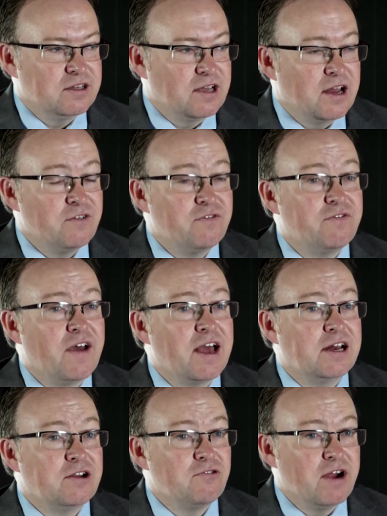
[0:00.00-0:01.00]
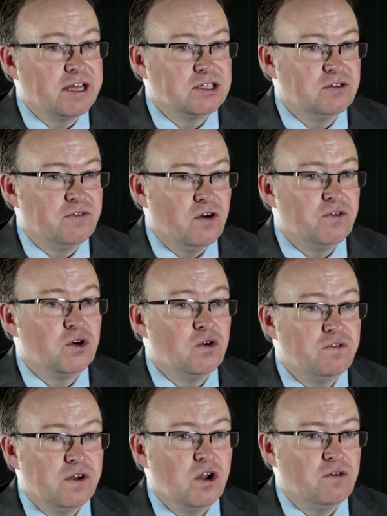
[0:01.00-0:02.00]
kind of failure rate of an
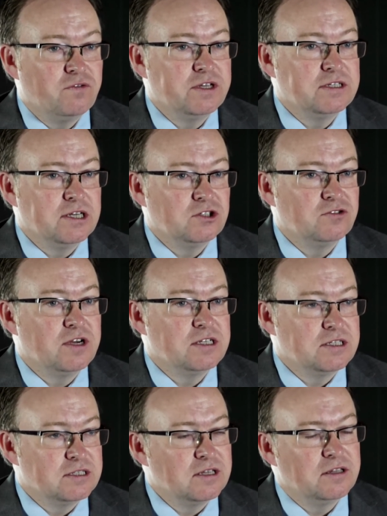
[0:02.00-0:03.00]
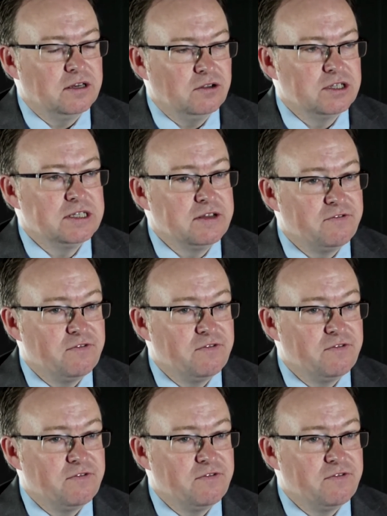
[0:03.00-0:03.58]
awful lot of retail traders, is that, you know, they